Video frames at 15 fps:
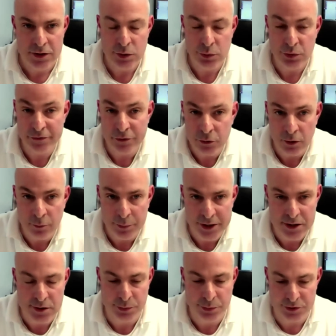We've all got
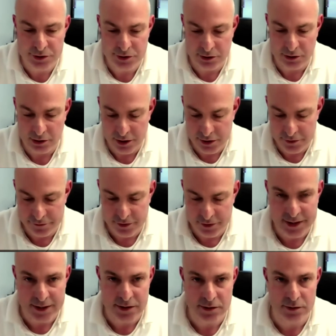pinch points in our life. I
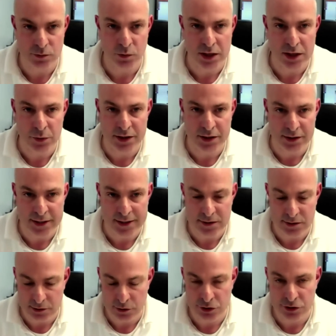guess where we can get
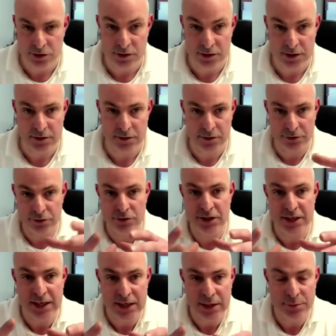solutions is through
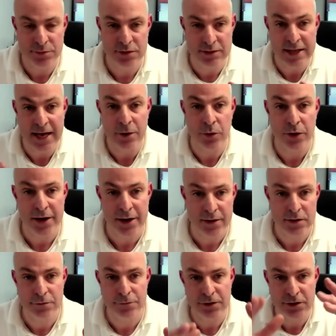teams,
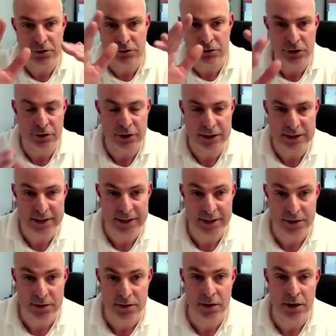networks, filtering good
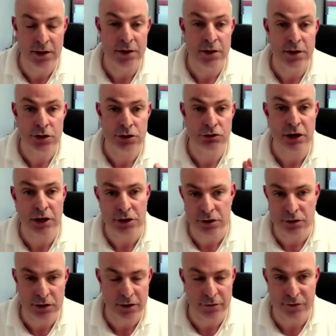ideas,
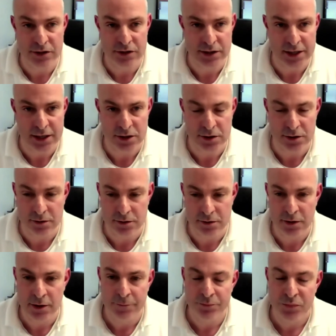structured conversations.
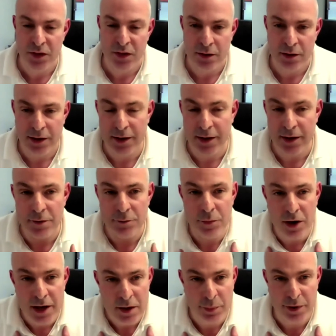In
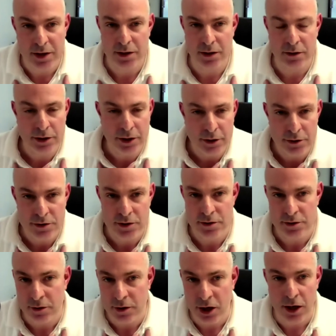my opinion, coaching's
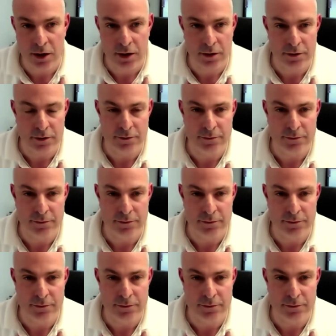not hard.